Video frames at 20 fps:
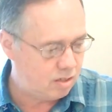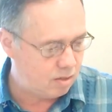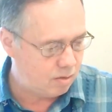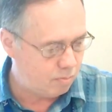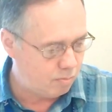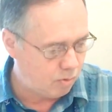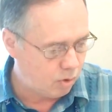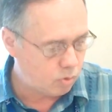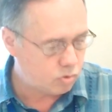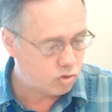
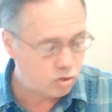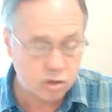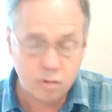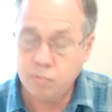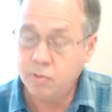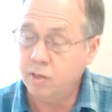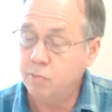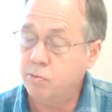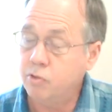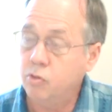Most of the
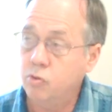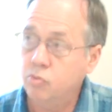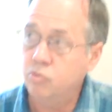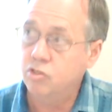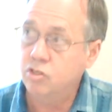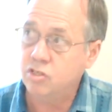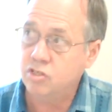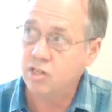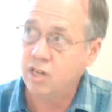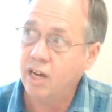people who
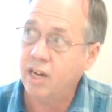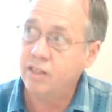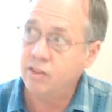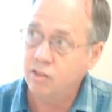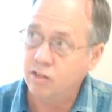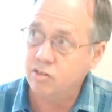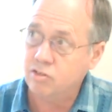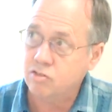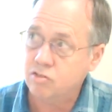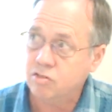decide
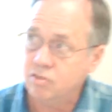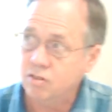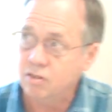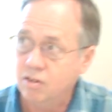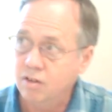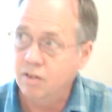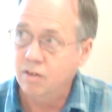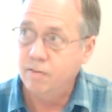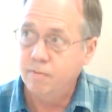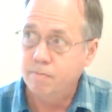this
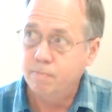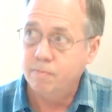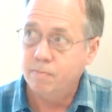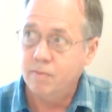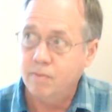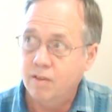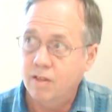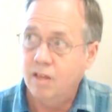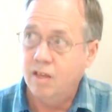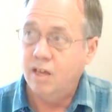
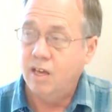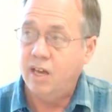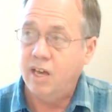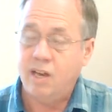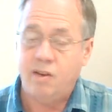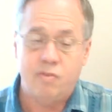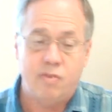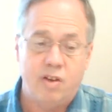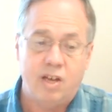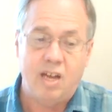
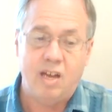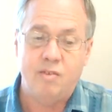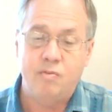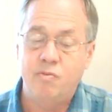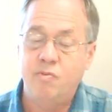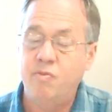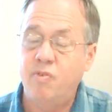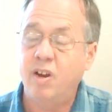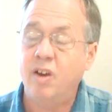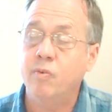have had
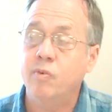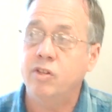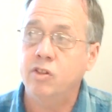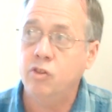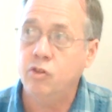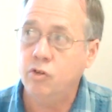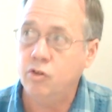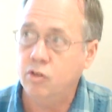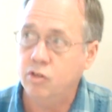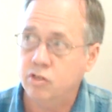very
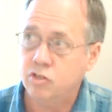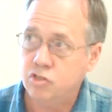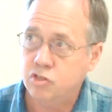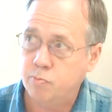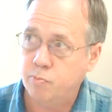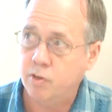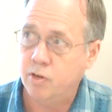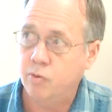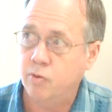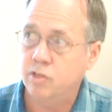little
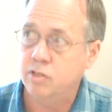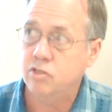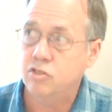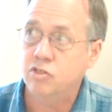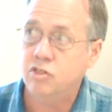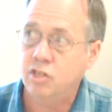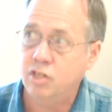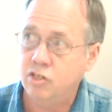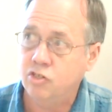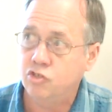experience
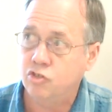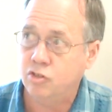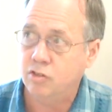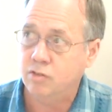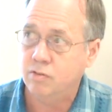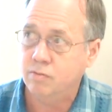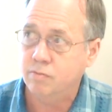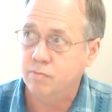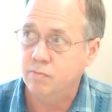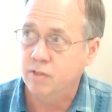teaching.
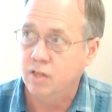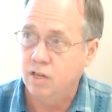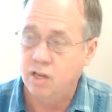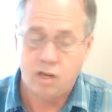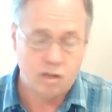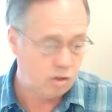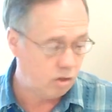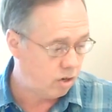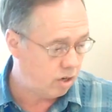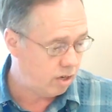
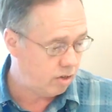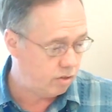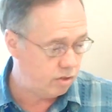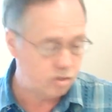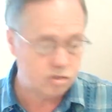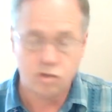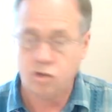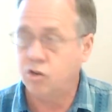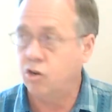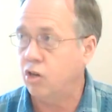A lot of
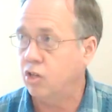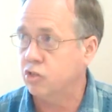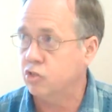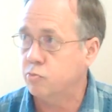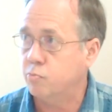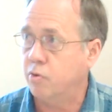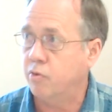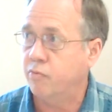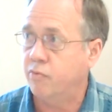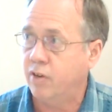these are college
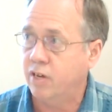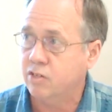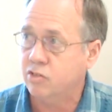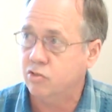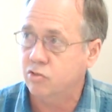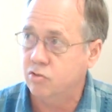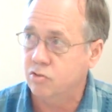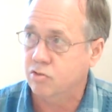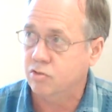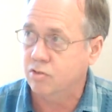
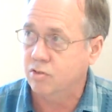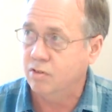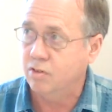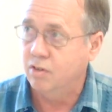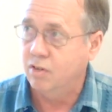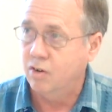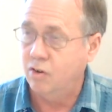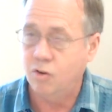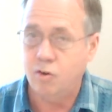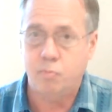professors
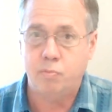or